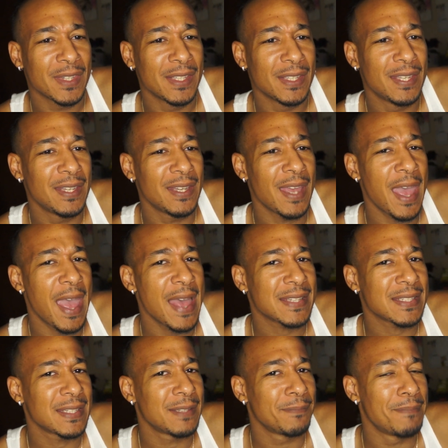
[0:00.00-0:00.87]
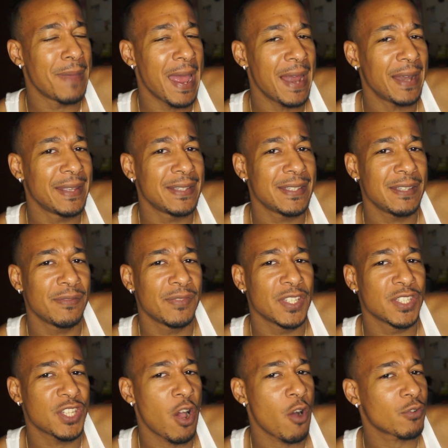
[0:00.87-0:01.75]
he hasn't barely
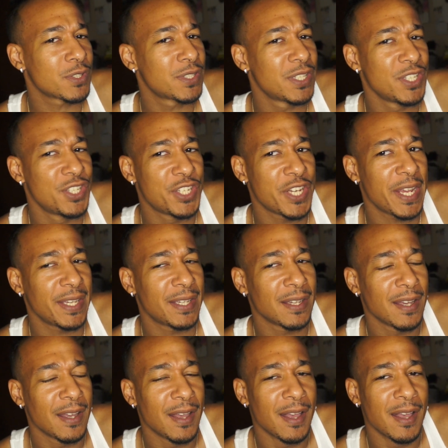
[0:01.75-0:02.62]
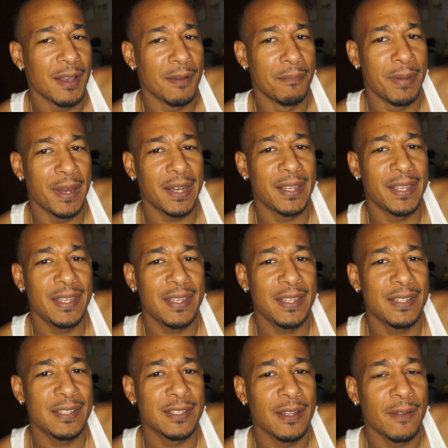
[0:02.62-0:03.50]
even talked to Jake. But
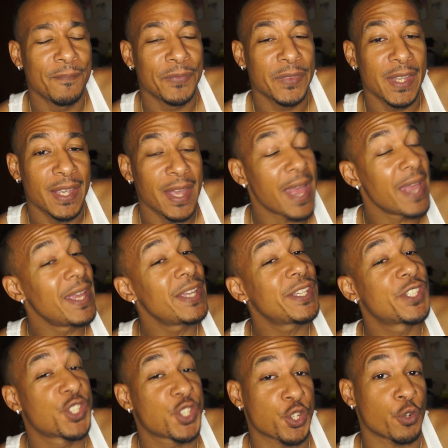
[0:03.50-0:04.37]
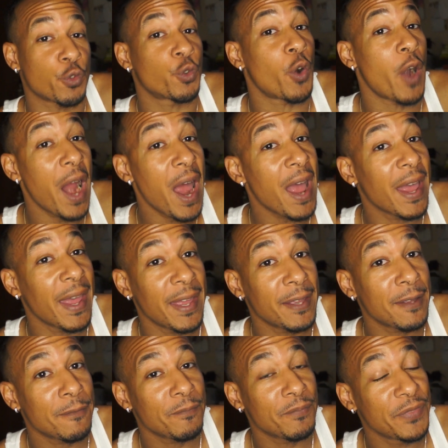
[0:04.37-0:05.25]
he's
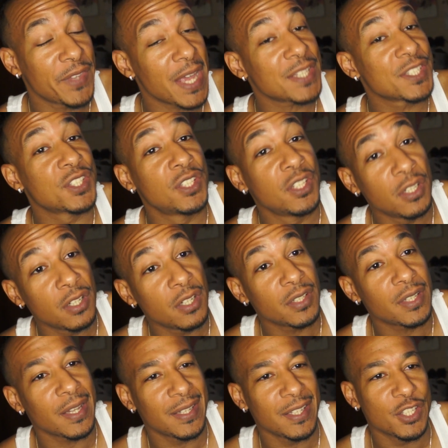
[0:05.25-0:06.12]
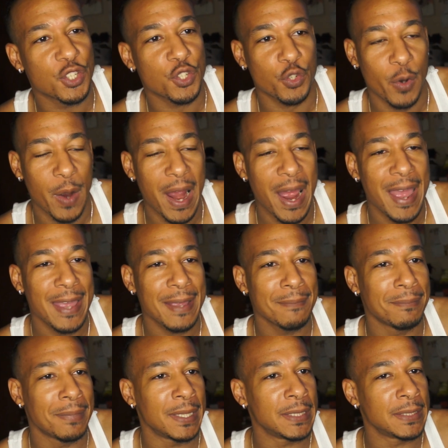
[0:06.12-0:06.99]
trying. That's good that he's
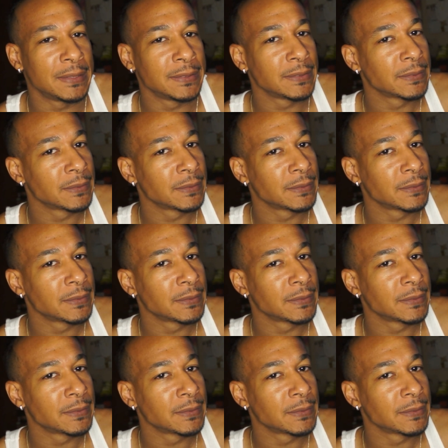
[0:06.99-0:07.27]
trying. But